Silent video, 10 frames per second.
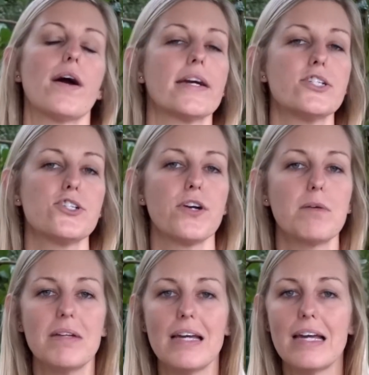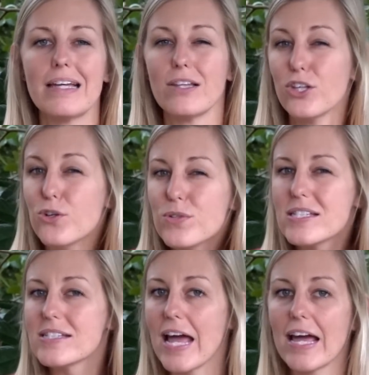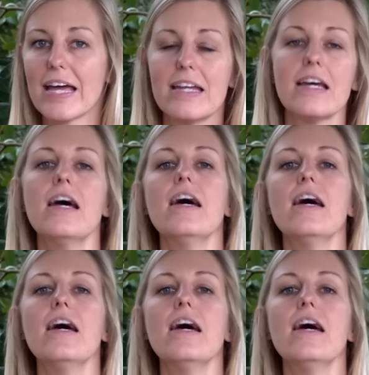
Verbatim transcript: extremely loose sand,